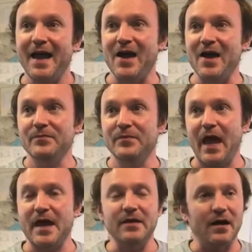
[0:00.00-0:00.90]

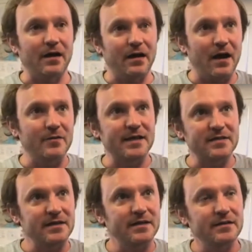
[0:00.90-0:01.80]
And I was
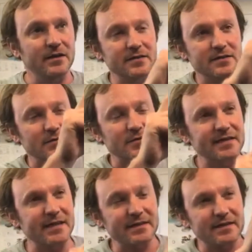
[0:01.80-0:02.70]
actually, you can sort of
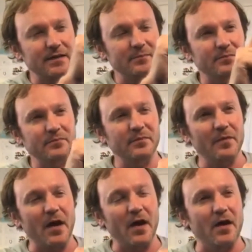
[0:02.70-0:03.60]
set your
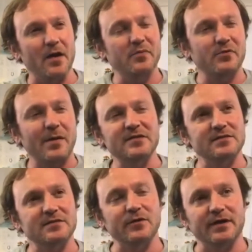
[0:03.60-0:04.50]

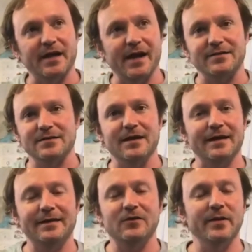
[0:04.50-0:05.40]
parameters of what your character's
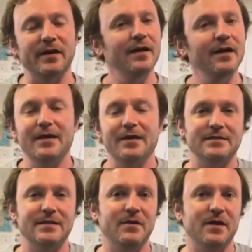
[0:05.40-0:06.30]
like a little bit, and I
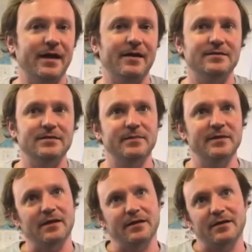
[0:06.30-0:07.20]
set my character to
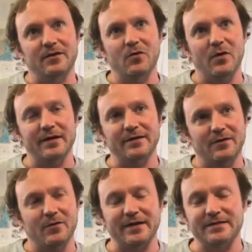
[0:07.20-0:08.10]
be like,
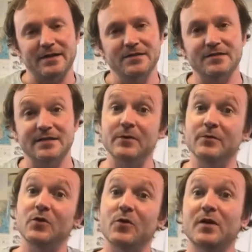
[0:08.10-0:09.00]
quite intelligent. So they
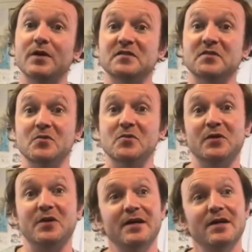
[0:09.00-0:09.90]
were doing what at school?
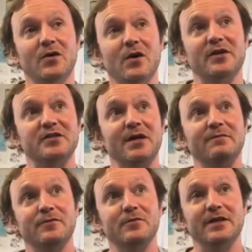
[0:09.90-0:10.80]
Do I want to
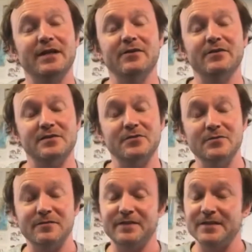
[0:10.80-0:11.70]
jump forward a year at
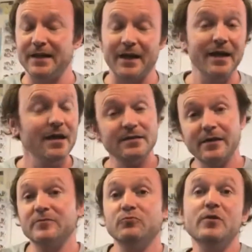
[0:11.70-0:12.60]
school and things like that?
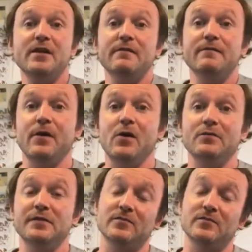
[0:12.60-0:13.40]
So it was really involved.